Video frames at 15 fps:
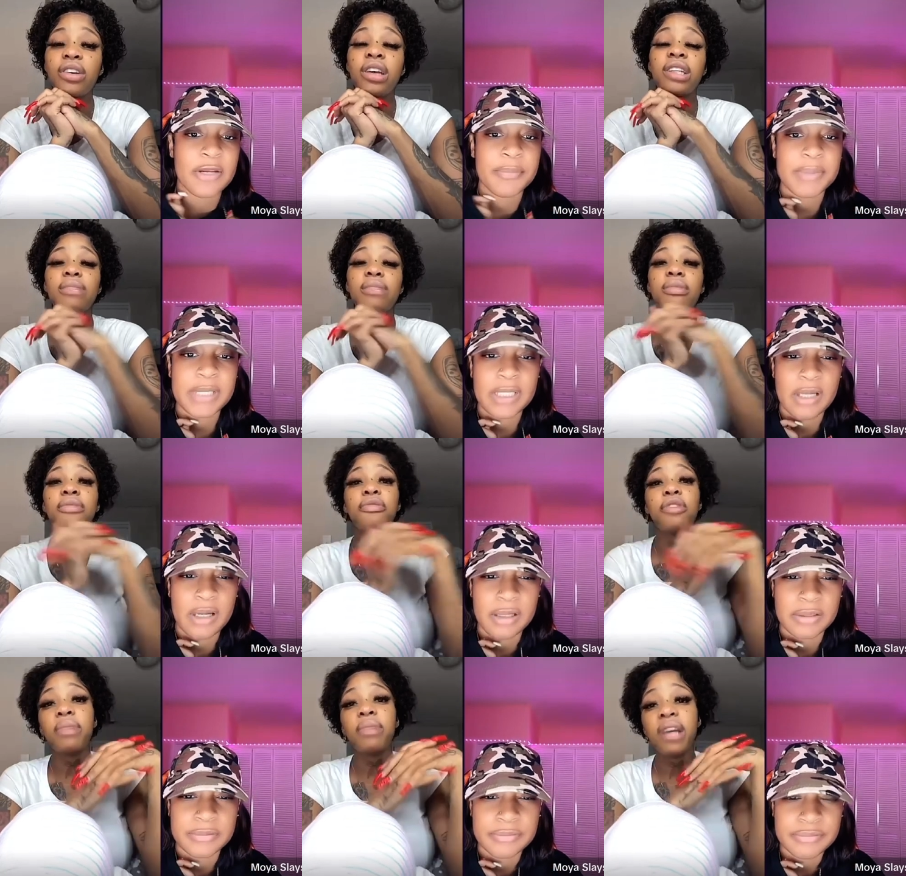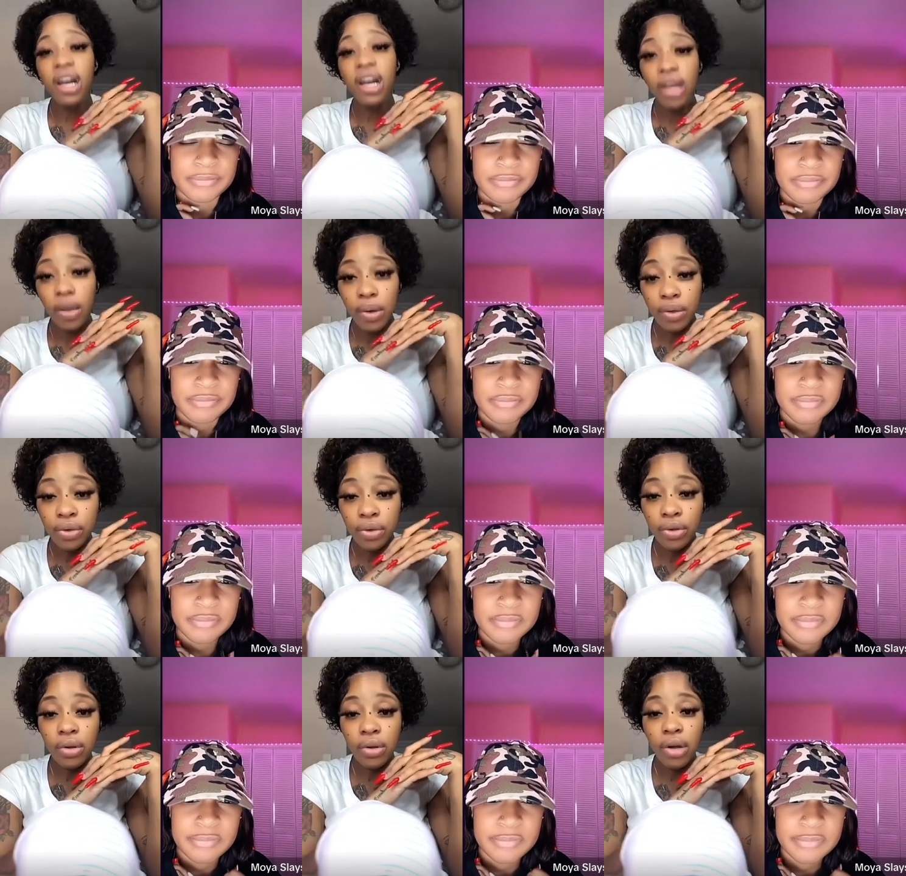Speaker 1: you see, before me argue with
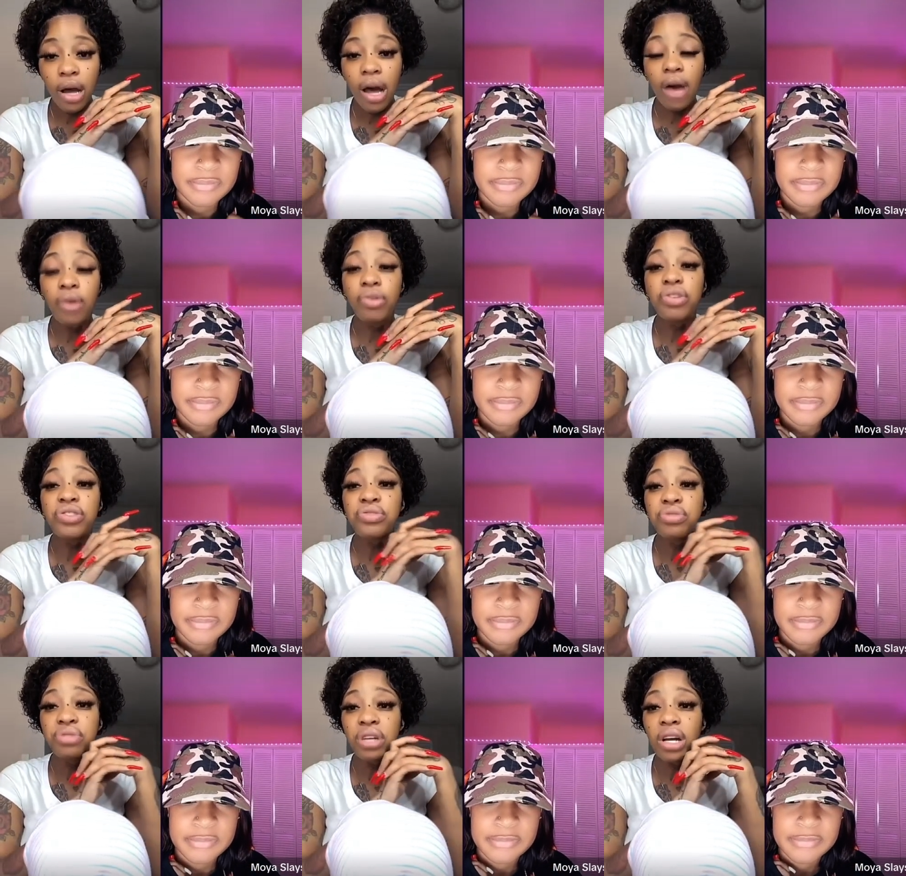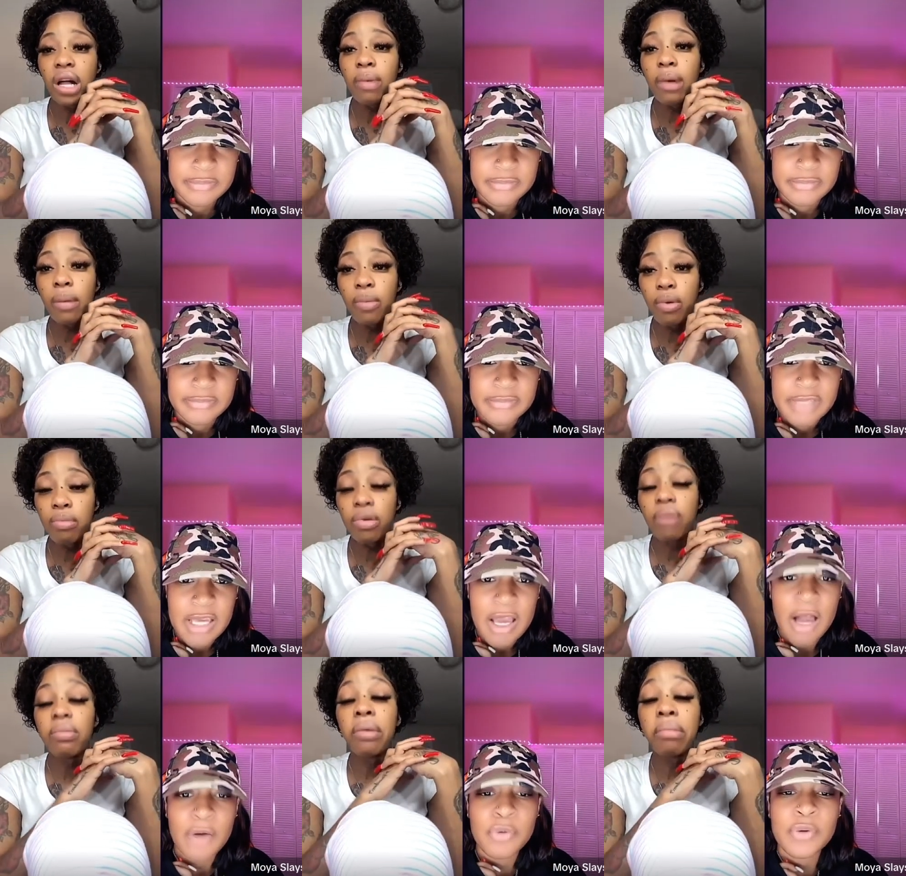Uno, I want to screen a copy and put me
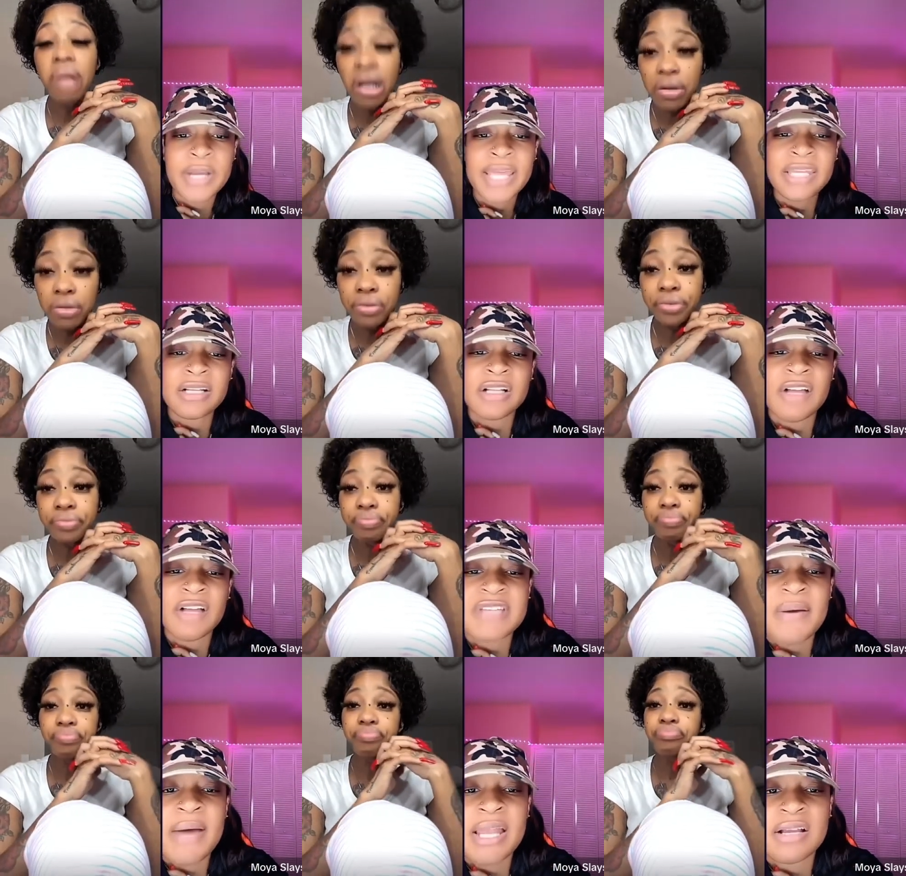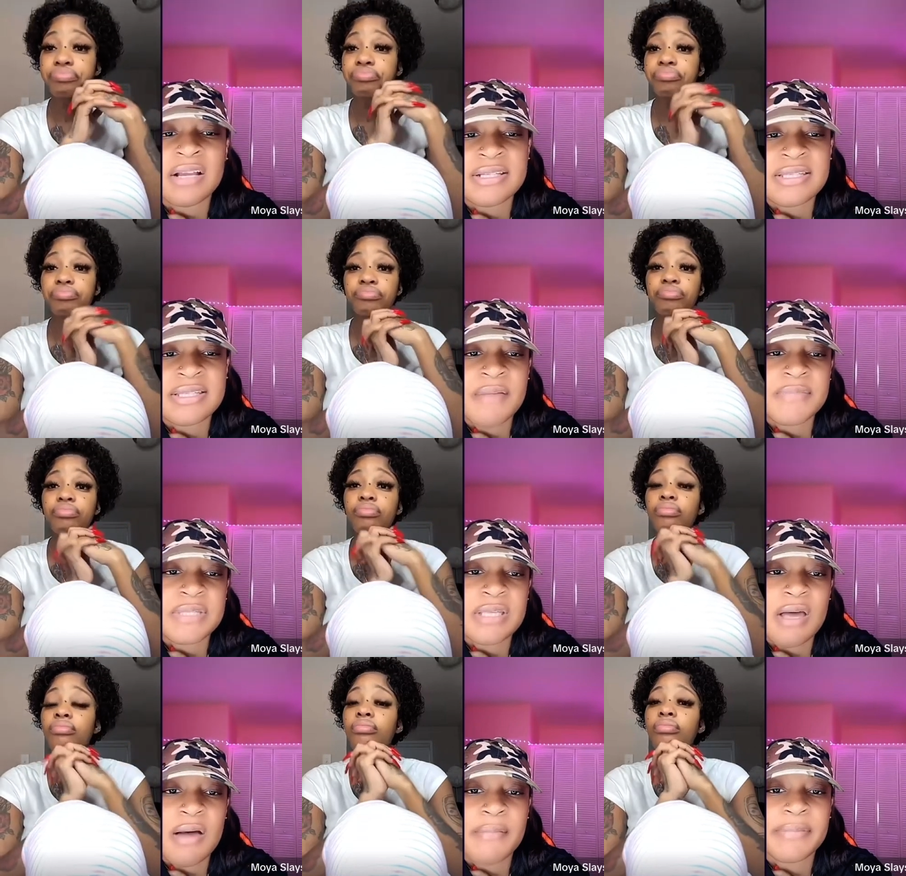up my black one.
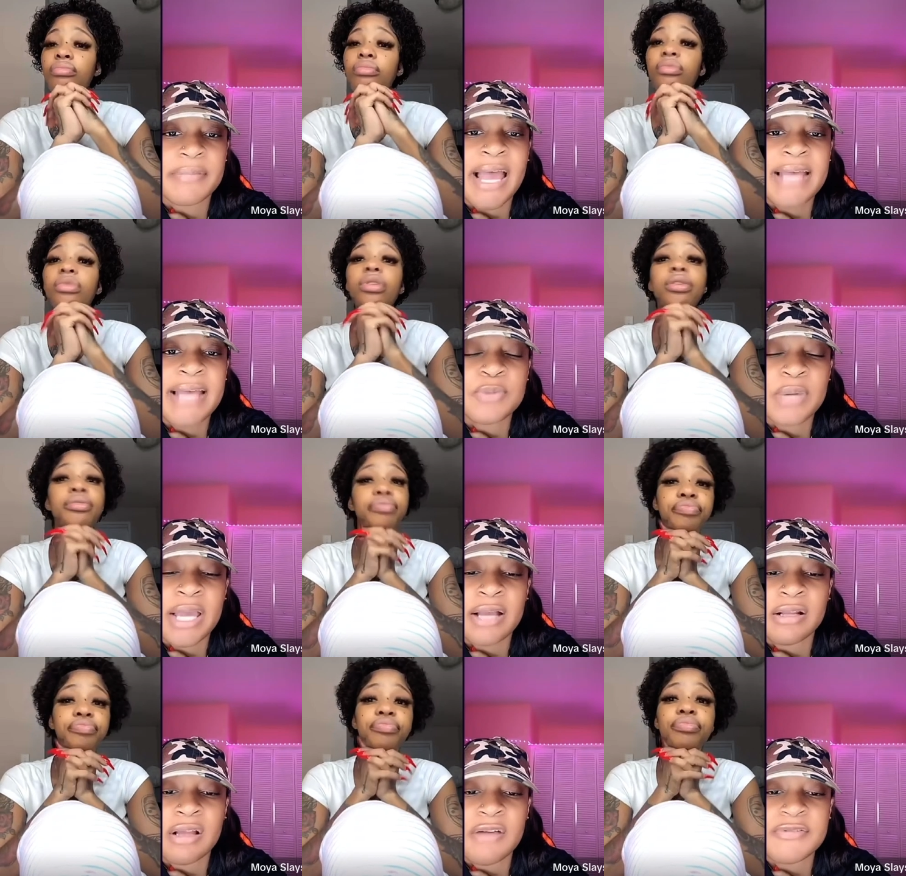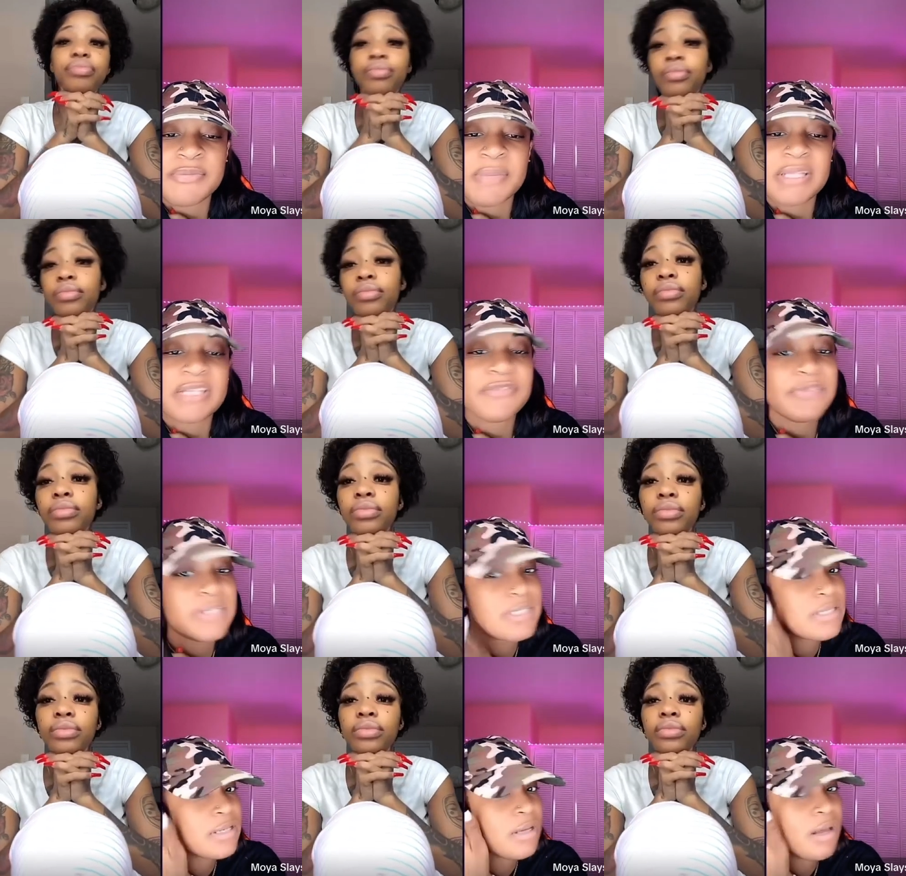
Speaker 2: Guys, we get gloves, not even
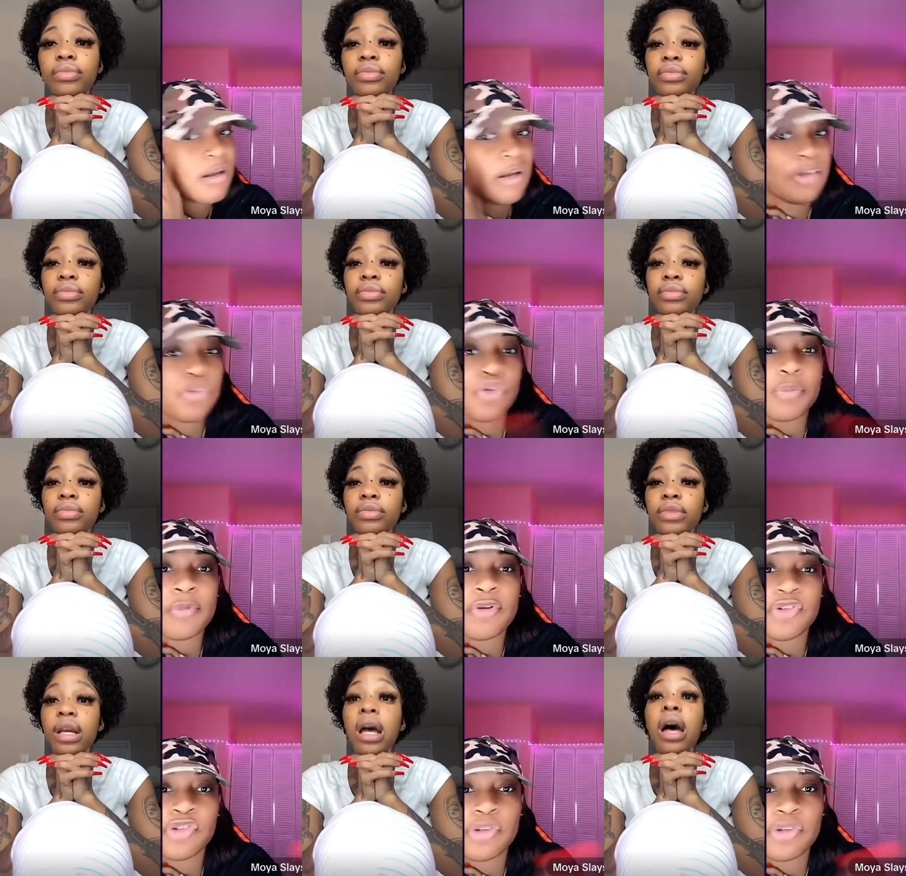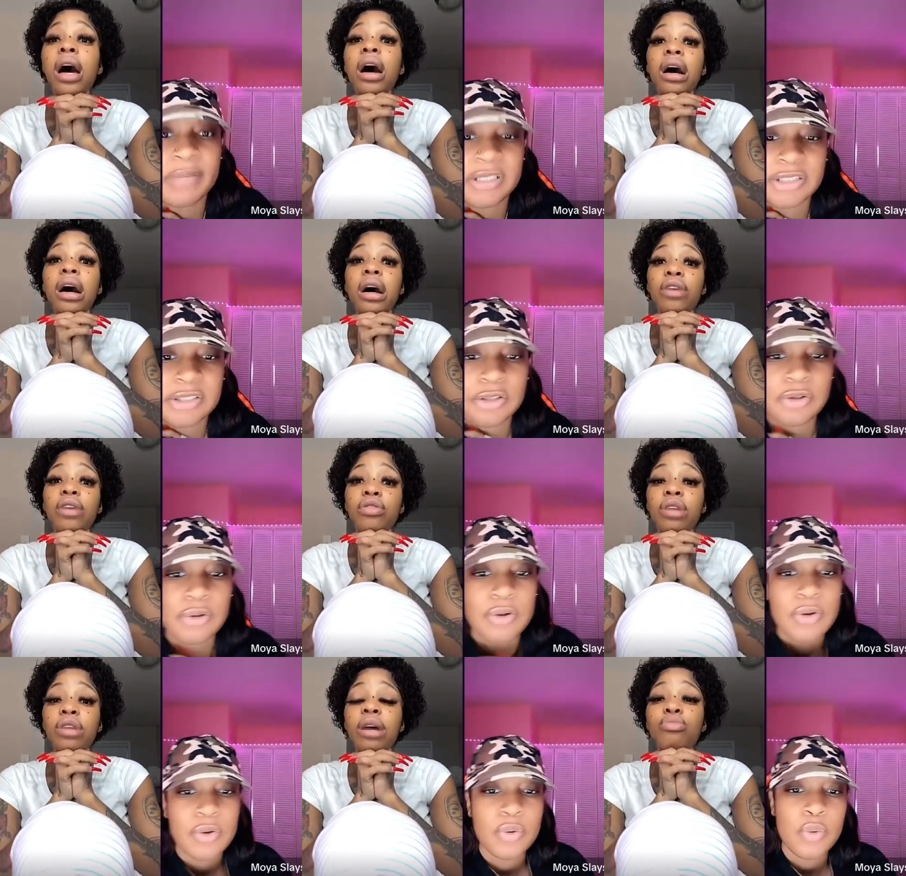see ya. Got you merch to match, you know.
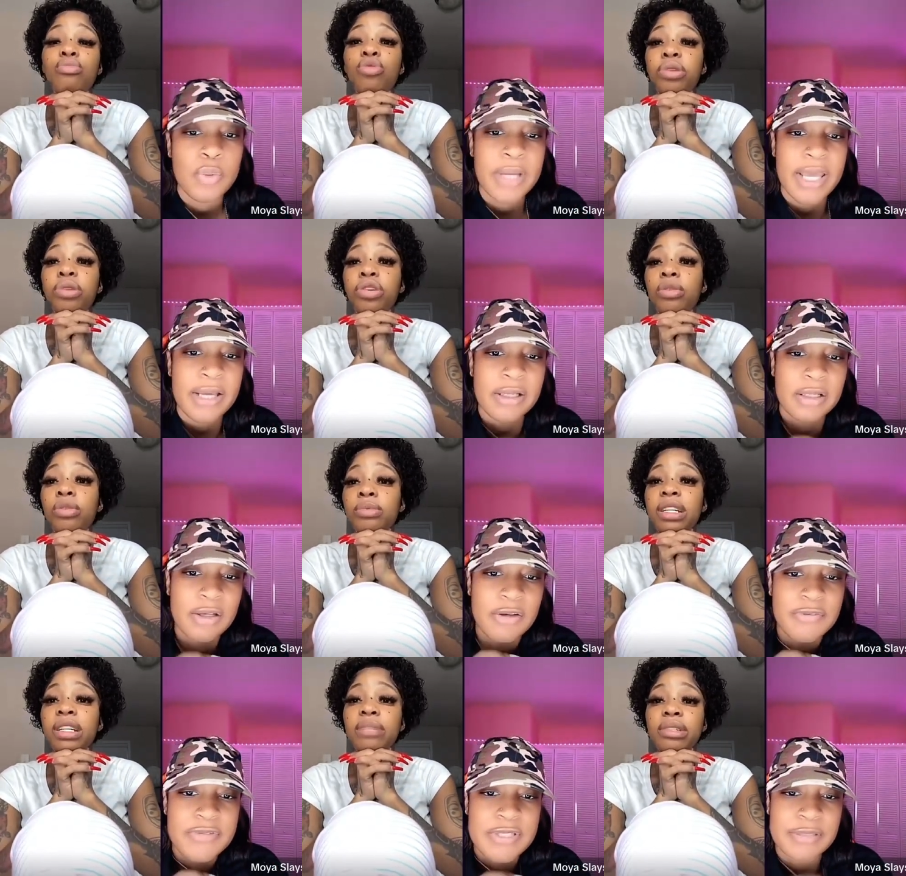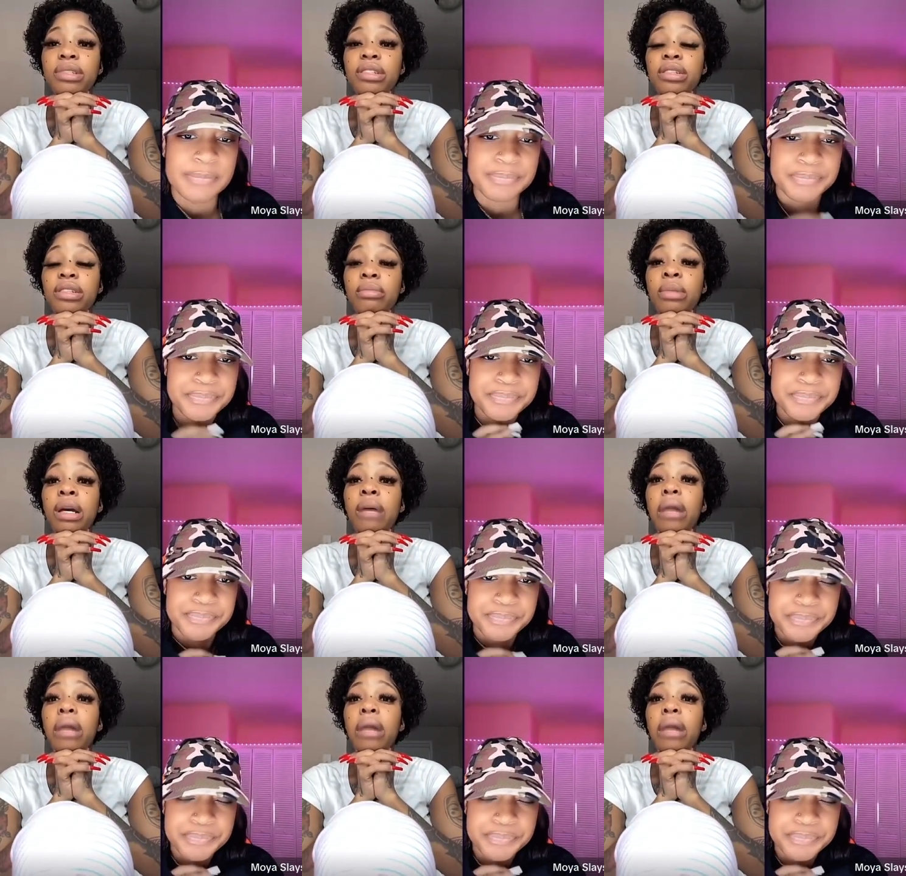Who get gloves? Me a